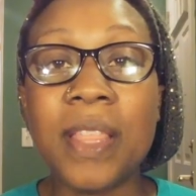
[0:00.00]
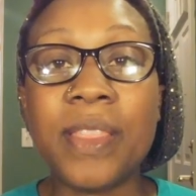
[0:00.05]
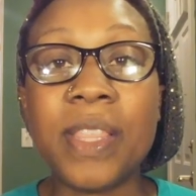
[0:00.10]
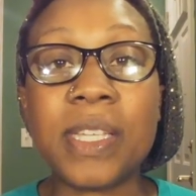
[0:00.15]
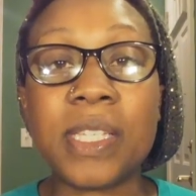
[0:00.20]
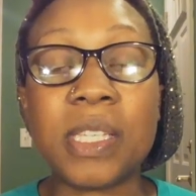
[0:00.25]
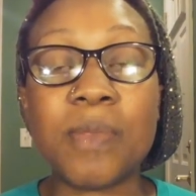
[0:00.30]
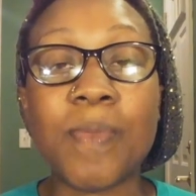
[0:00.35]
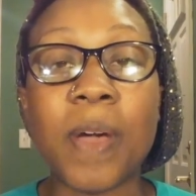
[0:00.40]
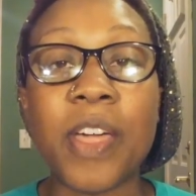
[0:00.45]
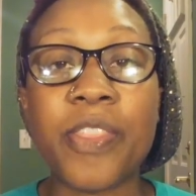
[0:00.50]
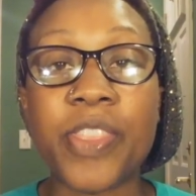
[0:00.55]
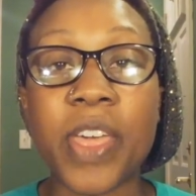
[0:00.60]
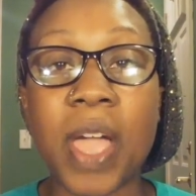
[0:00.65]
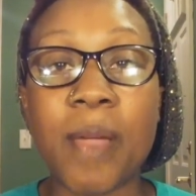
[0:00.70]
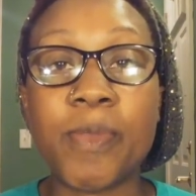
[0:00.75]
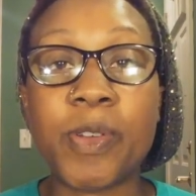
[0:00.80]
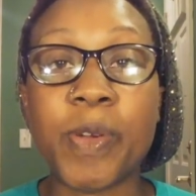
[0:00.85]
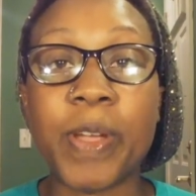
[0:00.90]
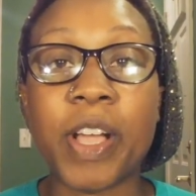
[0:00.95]
This month,
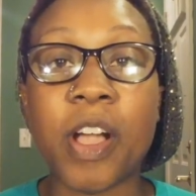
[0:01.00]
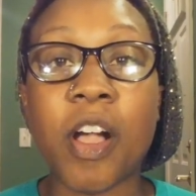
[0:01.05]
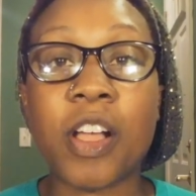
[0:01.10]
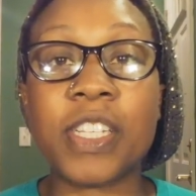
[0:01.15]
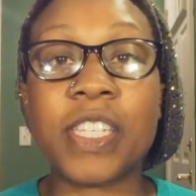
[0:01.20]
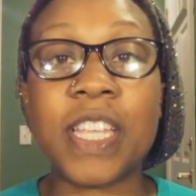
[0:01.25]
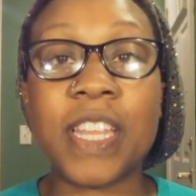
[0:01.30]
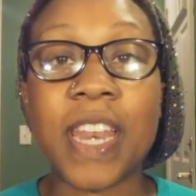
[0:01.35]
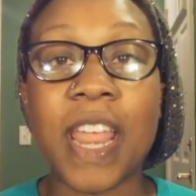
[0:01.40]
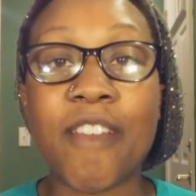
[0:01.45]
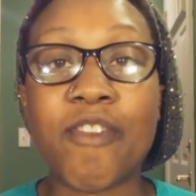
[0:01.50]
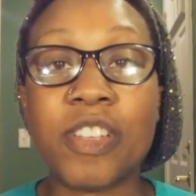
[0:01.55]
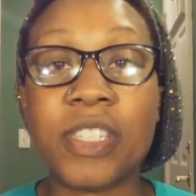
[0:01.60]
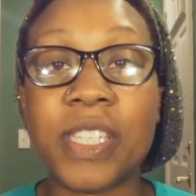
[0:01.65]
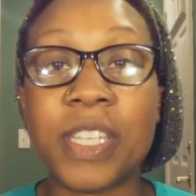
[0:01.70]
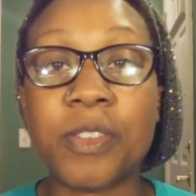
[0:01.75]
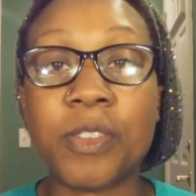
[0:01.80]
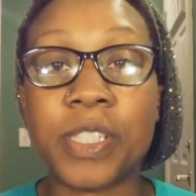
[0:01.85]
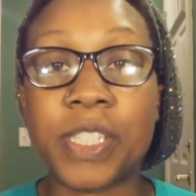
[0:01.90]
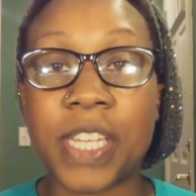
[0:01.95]
I'm doing content every
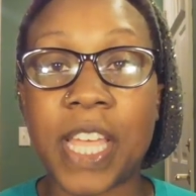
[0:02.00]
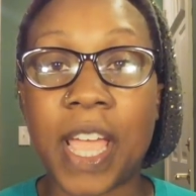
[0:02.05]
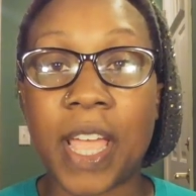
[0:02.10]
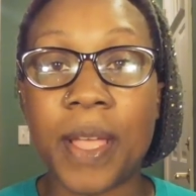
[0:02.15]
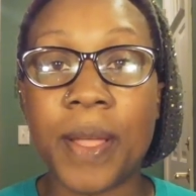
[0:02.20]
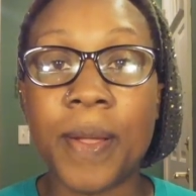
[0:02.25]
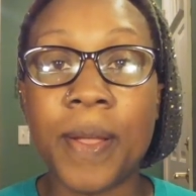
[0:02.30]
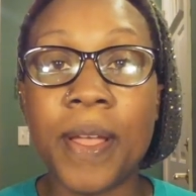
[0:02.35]
single day.